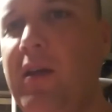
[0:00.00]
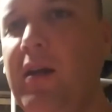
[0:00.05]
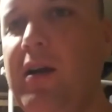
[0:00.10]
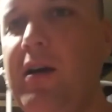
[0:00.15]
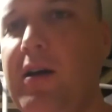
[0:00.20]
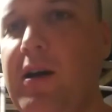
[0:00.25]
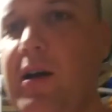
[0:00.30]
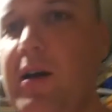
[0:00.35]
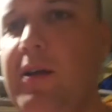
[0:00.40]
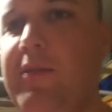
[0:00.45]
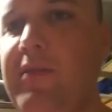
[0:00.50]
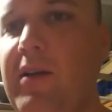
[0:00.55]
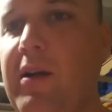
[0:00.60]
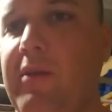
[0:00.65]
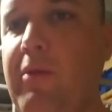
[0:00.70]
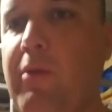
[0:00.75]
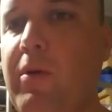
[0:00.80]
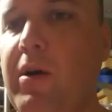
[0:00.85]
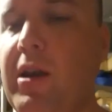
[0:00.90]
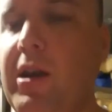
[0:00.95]
if I
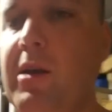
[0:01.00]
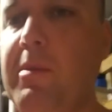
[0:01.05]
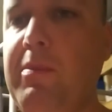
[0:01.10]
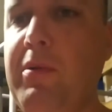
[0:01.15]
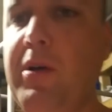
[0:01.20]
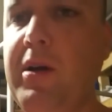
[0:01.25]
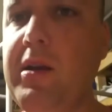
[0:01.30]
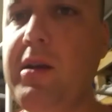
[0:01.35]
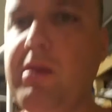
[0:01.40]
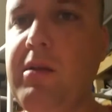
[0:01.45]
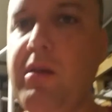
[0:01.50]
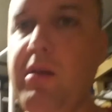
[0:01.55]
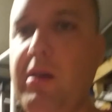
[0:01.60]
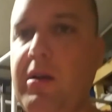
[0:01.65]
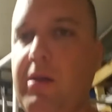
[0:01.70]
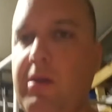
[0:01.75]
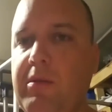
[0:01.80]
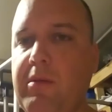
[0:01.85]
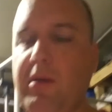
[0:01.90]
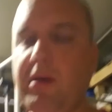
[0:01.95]
ever wanted to put, you
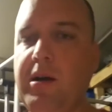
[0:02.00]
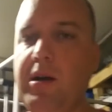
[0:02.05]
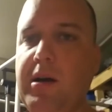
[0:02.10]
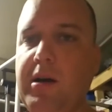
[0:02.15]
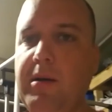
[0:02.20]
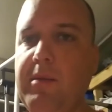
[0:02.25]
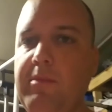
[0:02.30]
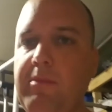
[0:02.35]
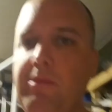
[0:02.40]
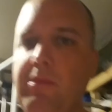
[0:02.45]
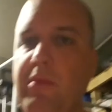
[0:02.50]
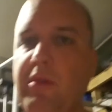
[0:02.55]
know,